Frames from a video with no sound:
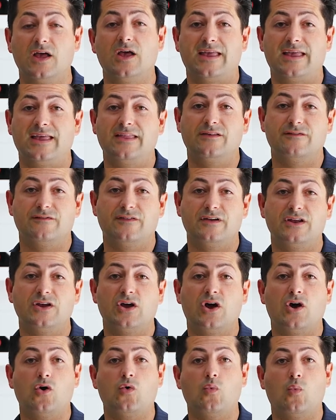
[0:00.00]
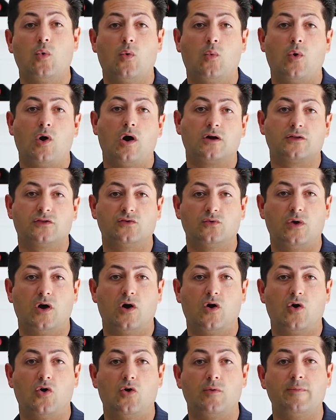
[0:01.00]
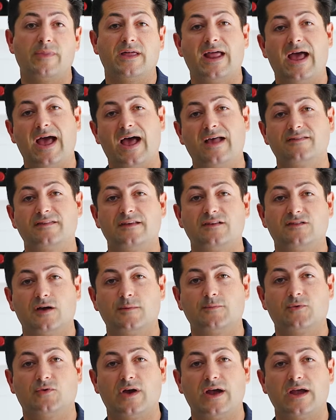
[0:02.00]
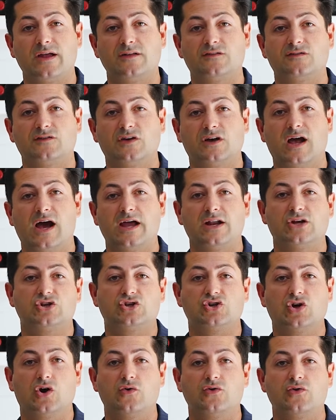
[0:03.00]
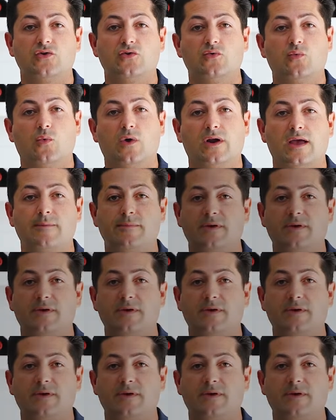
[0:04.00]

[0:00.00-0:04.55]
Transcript: In the video, we'll walk through a home that has these upgrades to kind of show you what I